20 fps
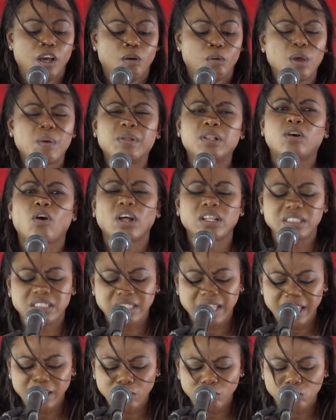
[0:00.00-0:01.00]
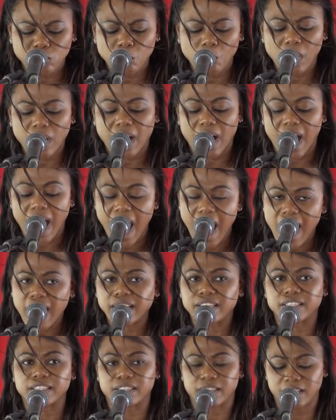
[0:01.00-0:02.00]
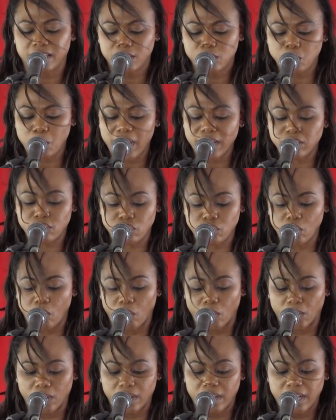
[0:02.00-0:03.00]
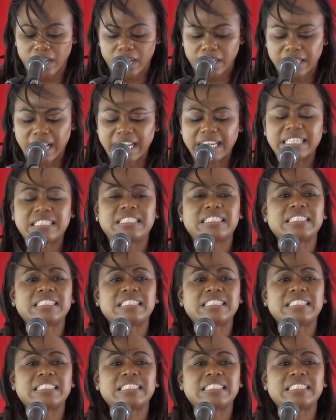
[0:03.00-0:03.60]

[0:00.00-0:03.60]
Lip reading: We will continue to work hard to ensure that the